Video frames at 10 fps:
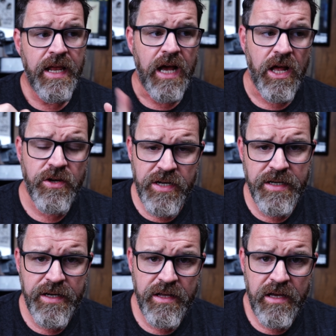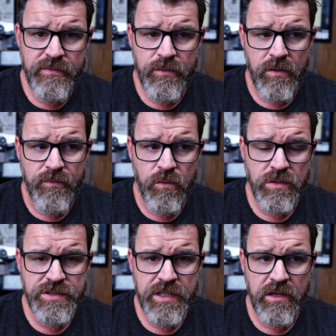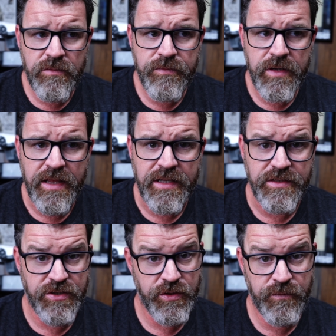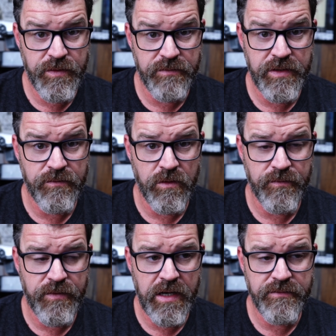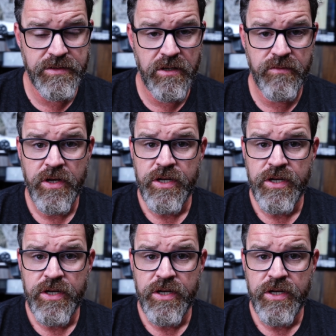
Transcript: 199 for a four shelf and I think 250 for a five shelf.